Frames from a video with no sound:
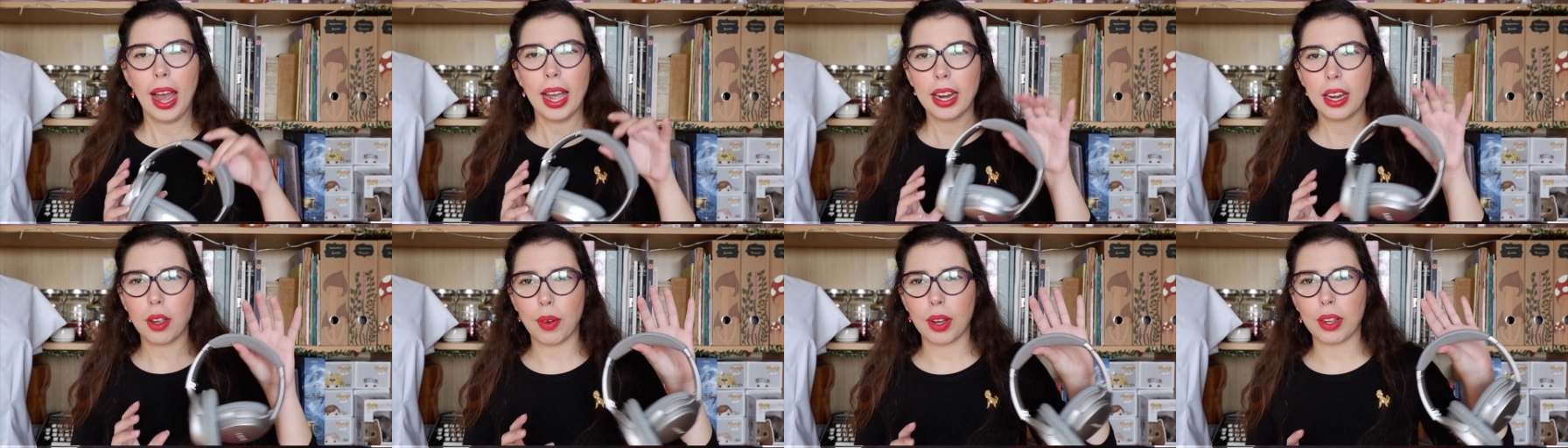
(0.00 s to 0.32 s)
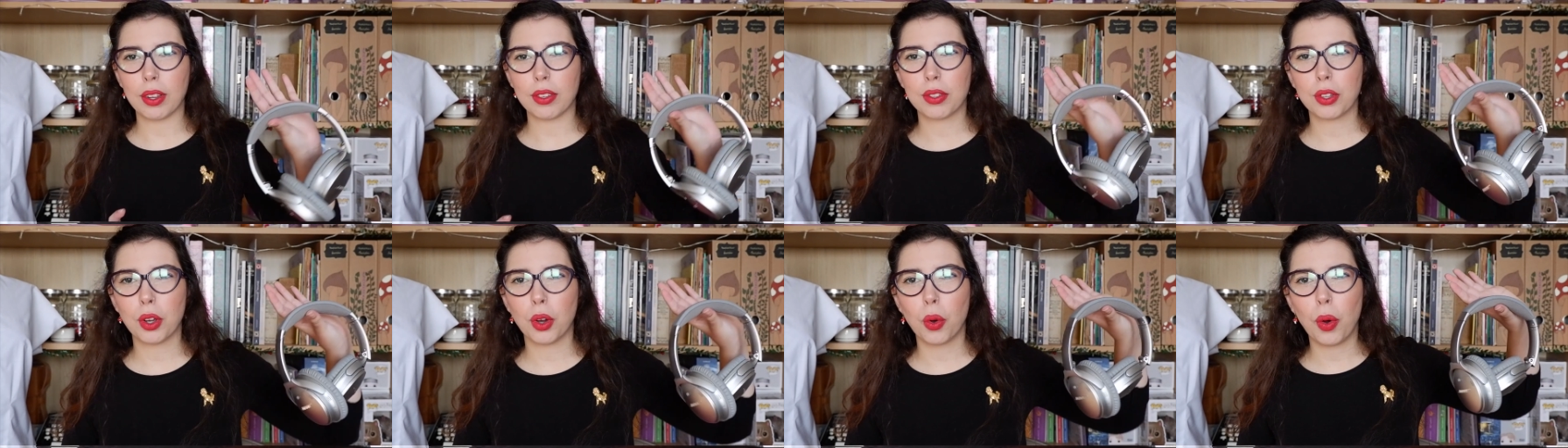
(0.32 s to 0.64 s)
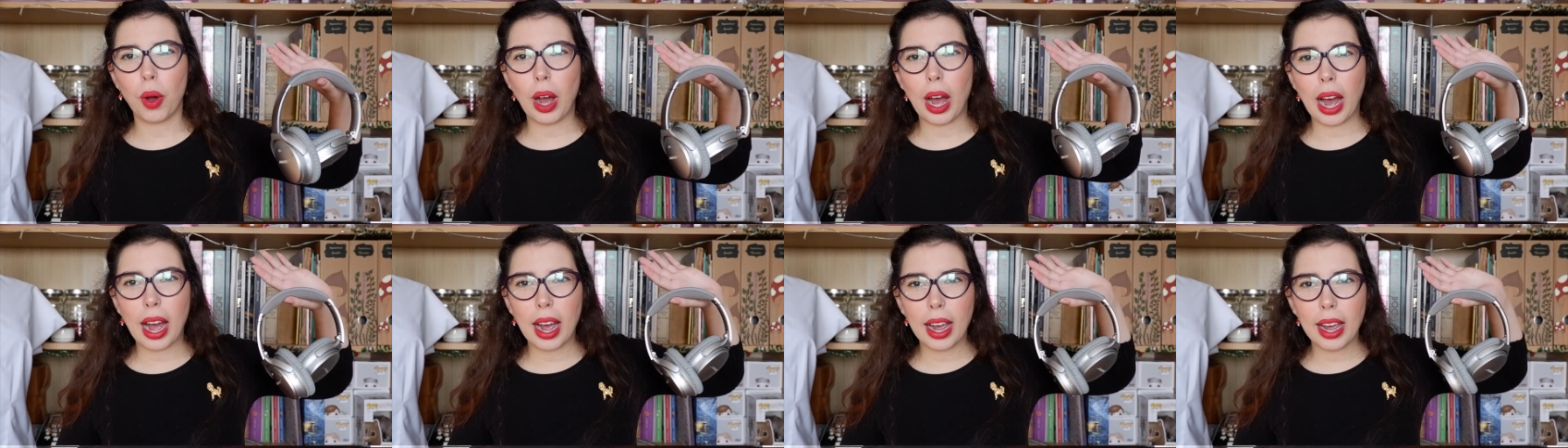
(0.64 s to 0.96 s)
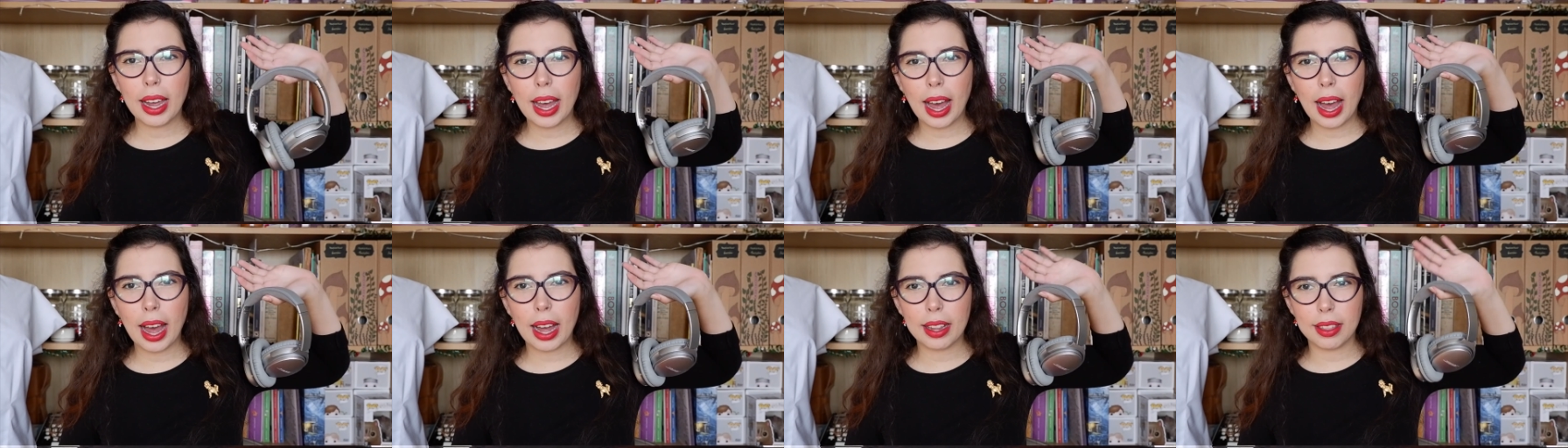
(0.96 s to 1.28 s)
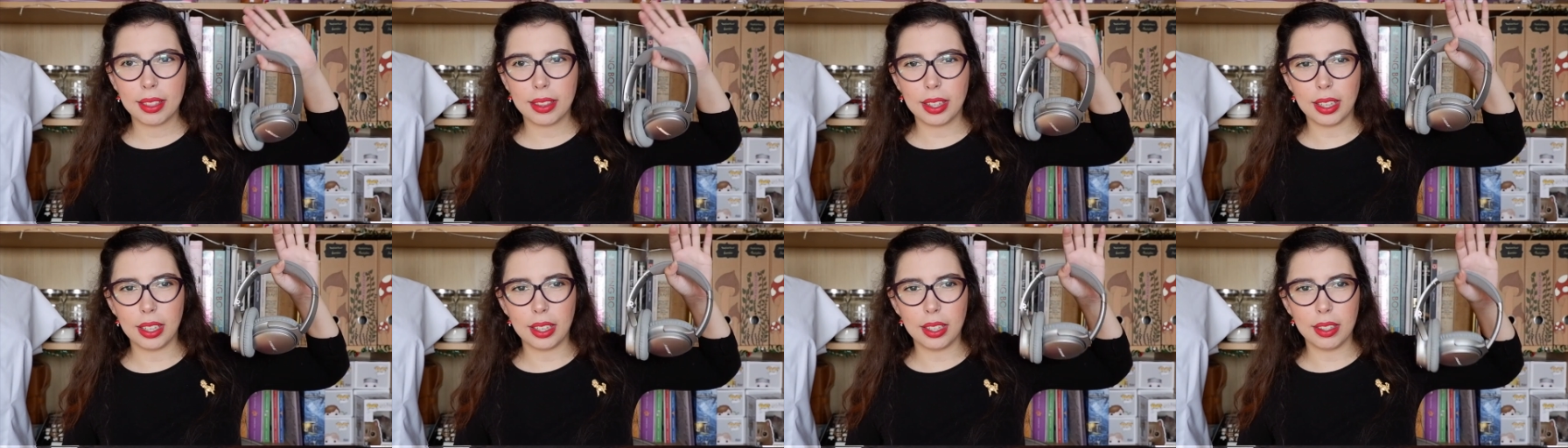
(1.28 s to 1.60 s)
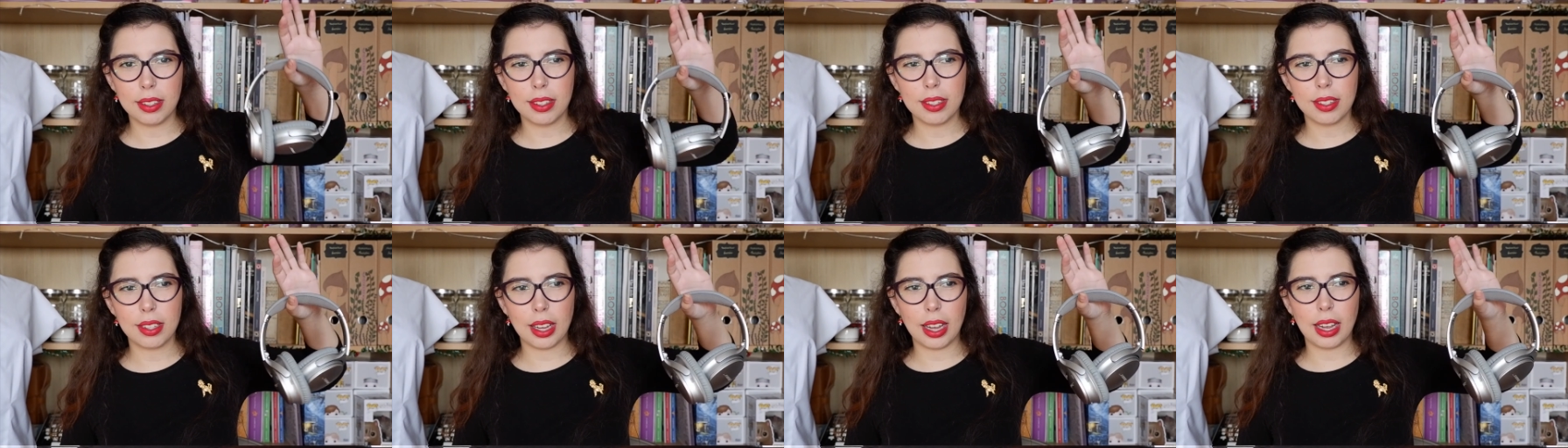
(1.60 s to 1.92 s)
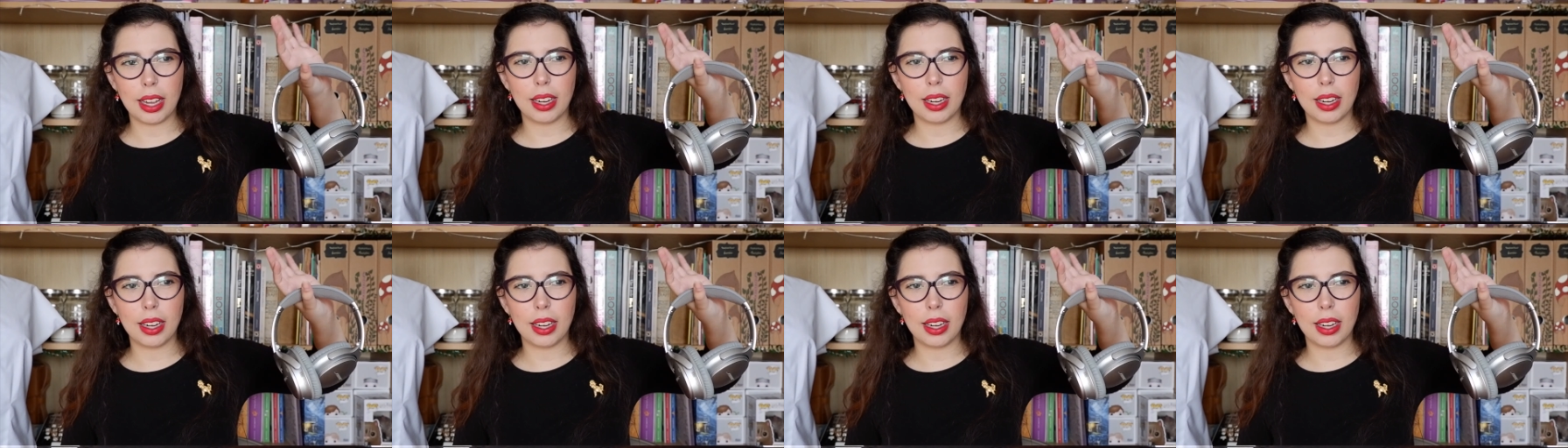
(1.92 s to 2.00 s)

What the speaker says: Anyway, so I had these